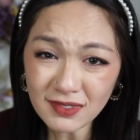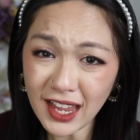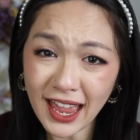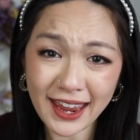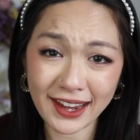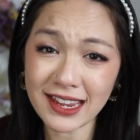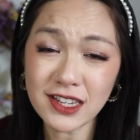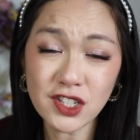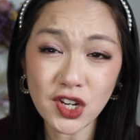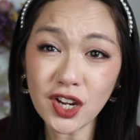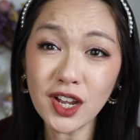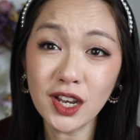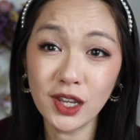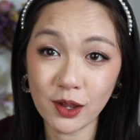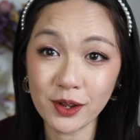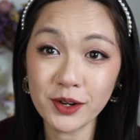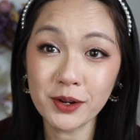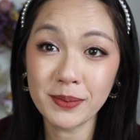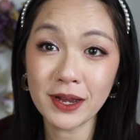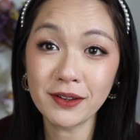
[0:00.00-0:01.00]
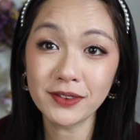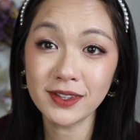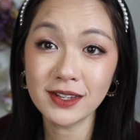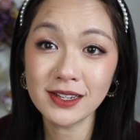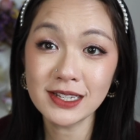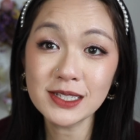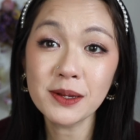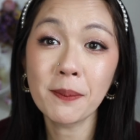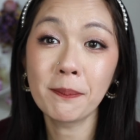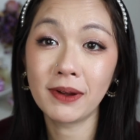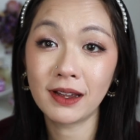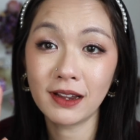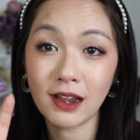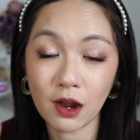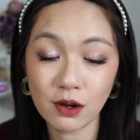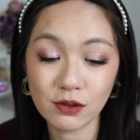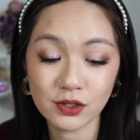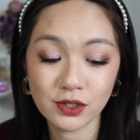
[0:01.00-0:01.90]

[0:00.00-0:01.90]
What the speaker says: I can talk a lot about this, but I'll